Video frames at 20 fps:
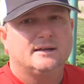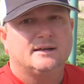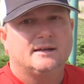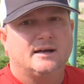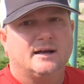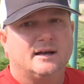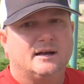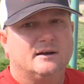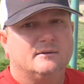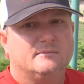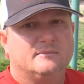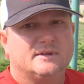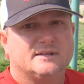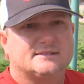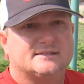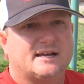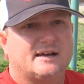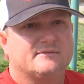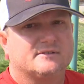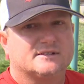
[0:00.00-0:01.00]

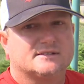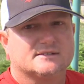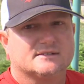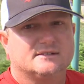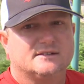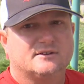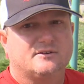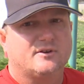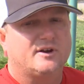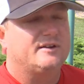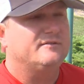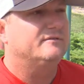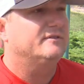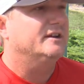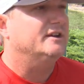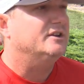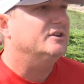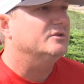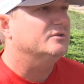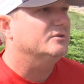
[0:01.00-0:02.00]
It's obviously a great
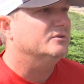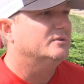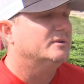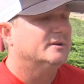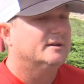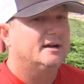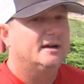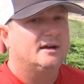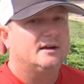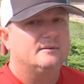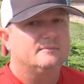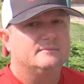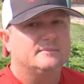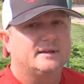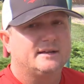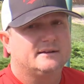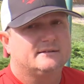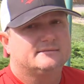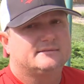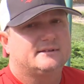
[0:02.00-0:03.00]
venue,
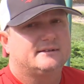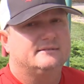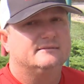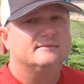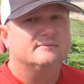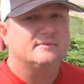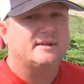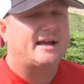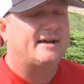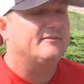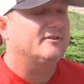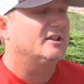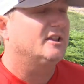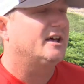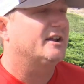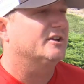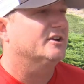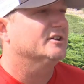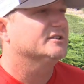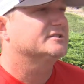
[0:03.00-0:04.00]
and having a
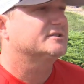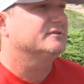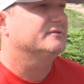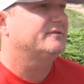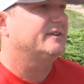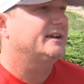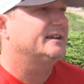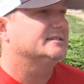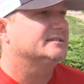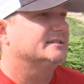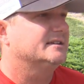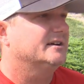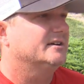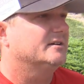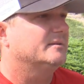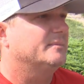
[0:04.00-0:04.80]
lot of Husker fans there, I